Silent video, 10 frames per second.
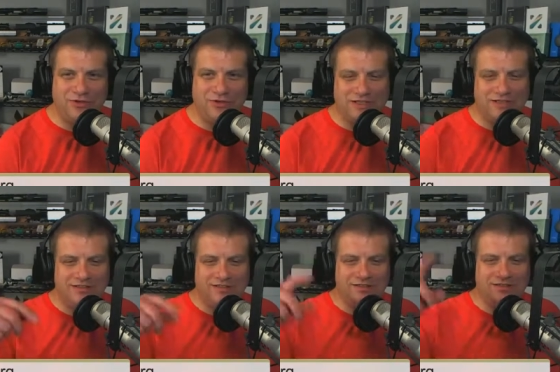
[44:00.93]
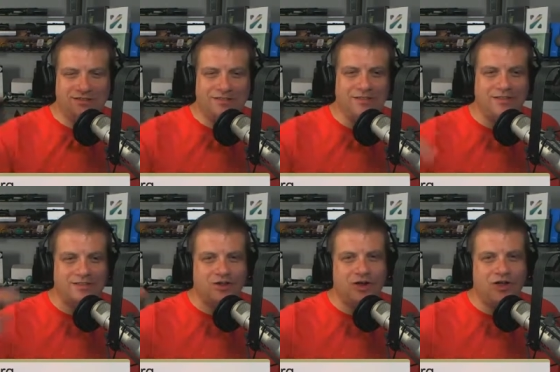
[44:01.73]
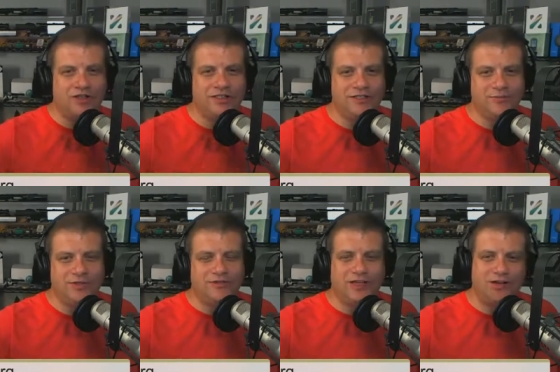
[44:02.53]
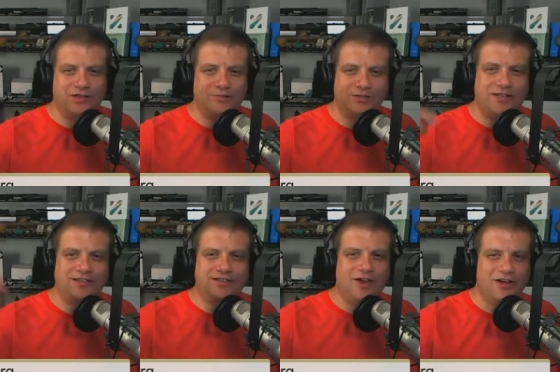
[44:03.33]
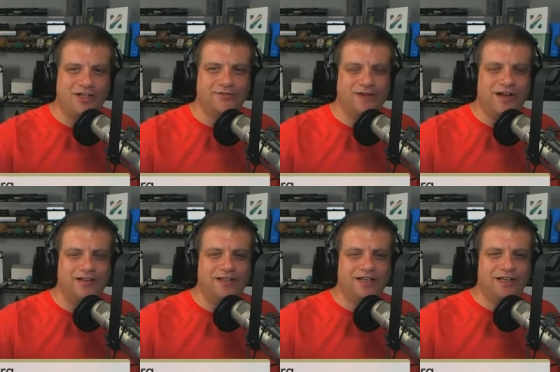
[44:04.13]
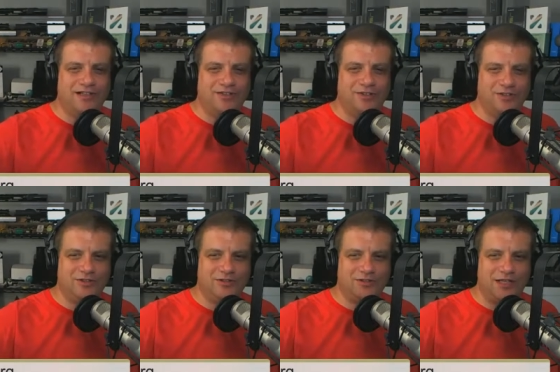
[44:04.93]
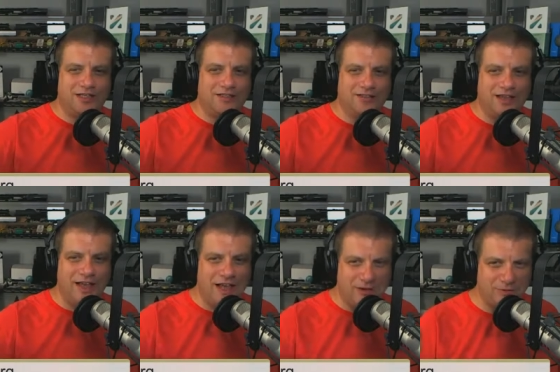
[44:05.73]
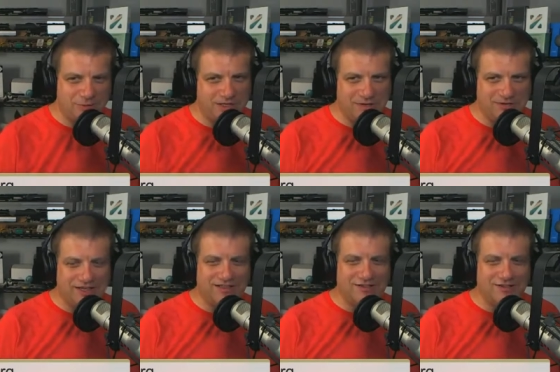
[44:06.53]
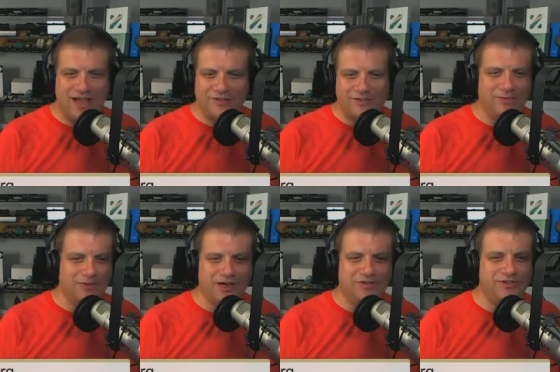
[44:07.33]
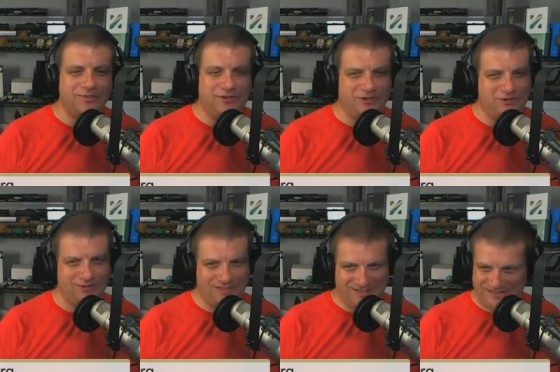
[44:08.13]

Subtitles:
she can call in. Well, not call in, but send us an audio file to tell us how to pronounce that, because obviously we're having some issues with it.